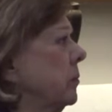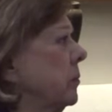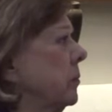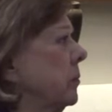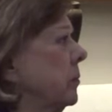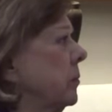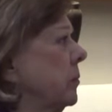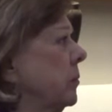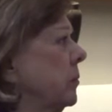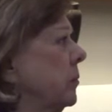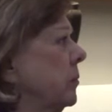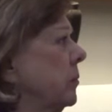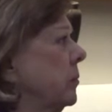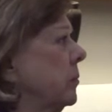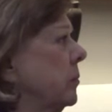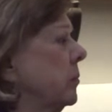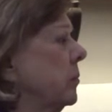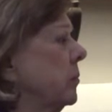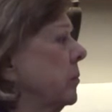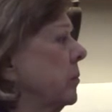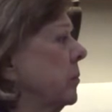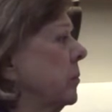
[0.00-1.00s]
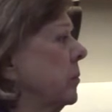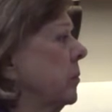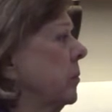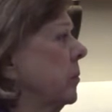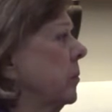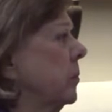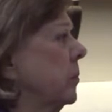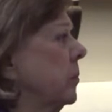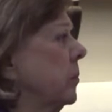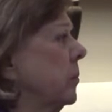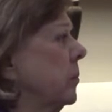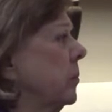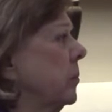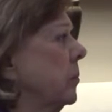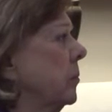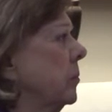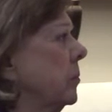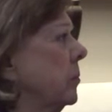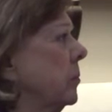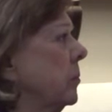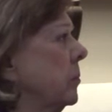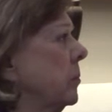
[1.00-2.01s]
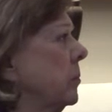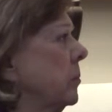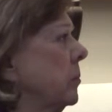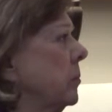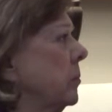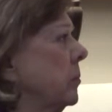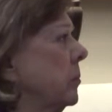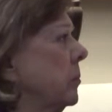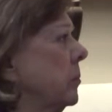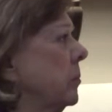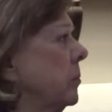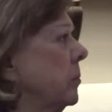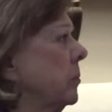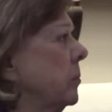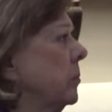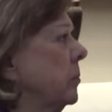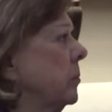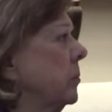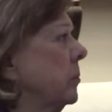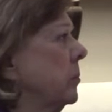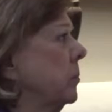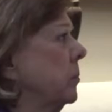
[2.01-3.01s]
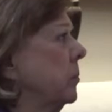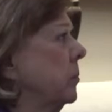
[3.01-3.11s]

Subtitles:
(not speaking)